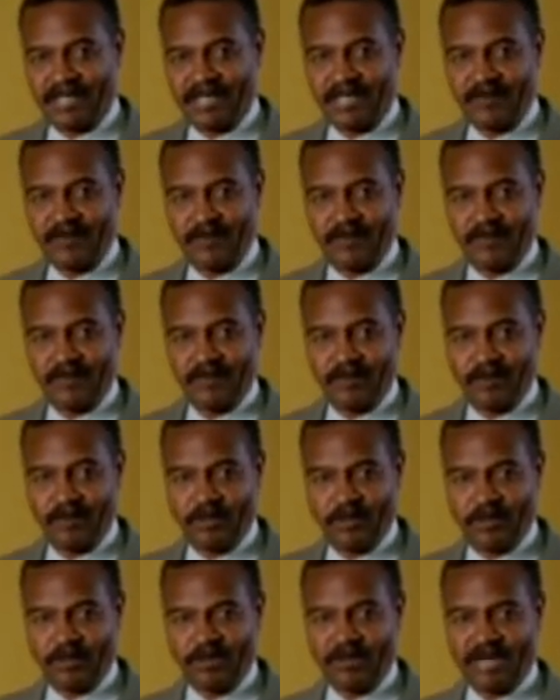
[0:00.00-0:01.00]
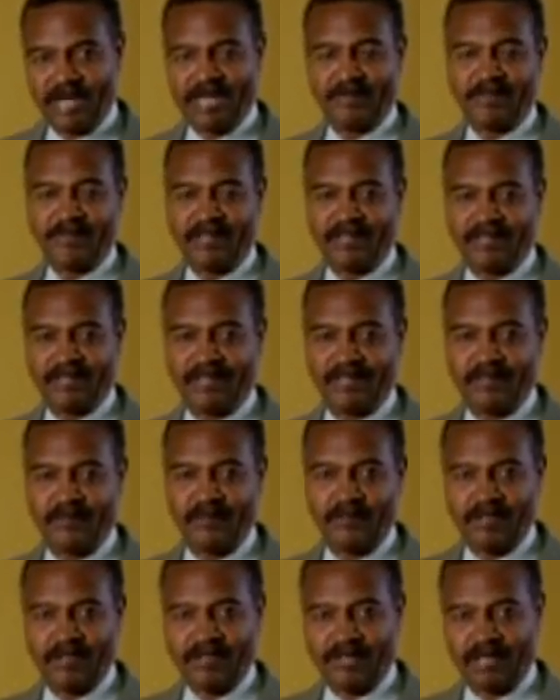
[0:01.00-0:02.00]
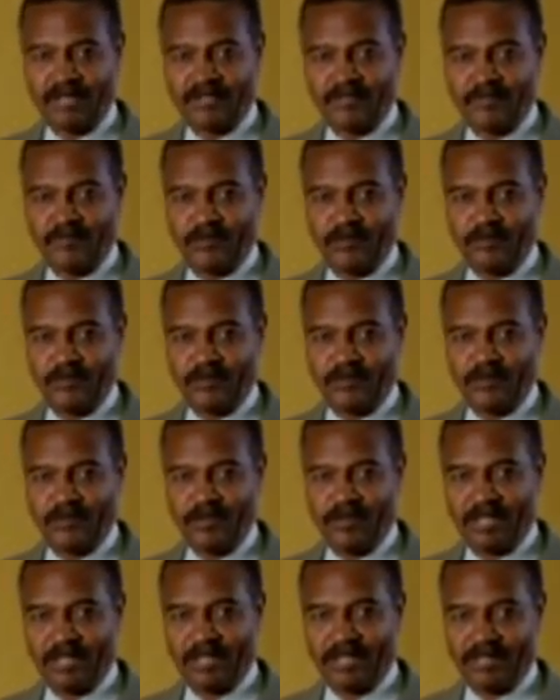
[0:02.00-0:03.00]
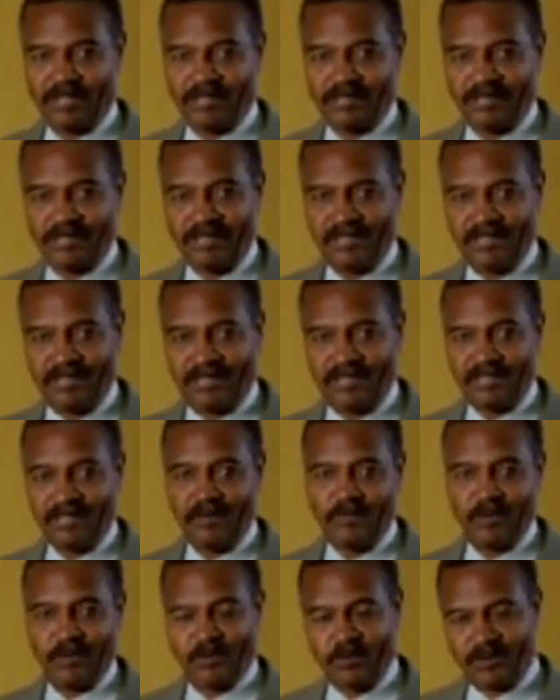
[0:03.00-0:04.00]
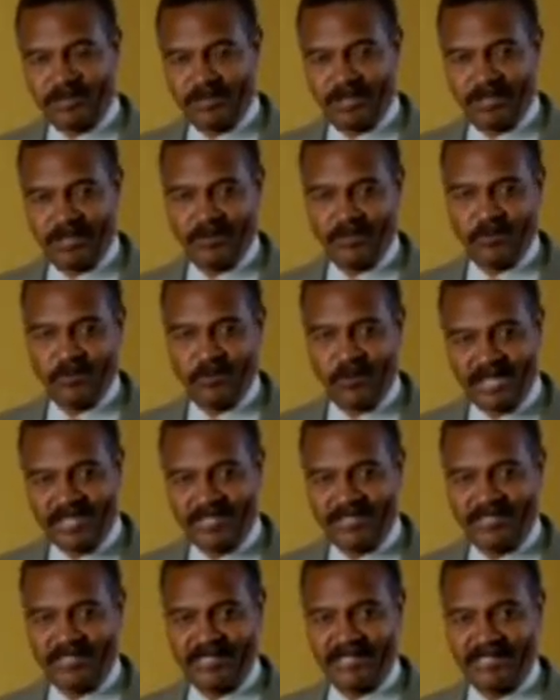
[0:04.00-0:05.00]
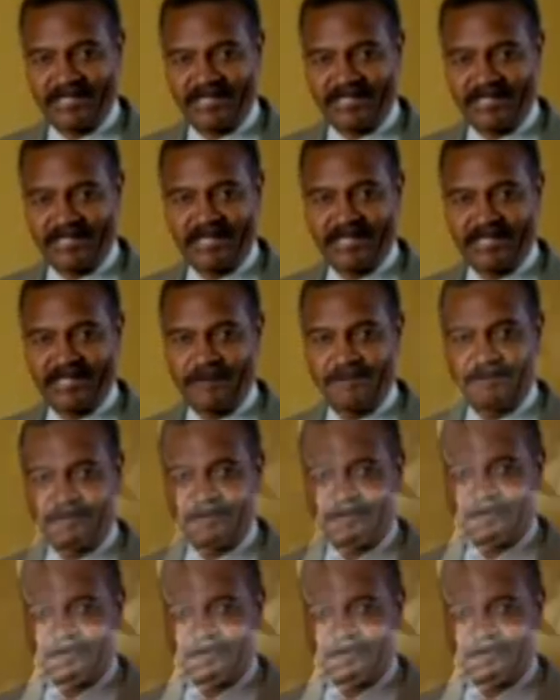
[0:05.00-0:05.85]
became one of the most popular Hudson River School artists in what was called the West at that time.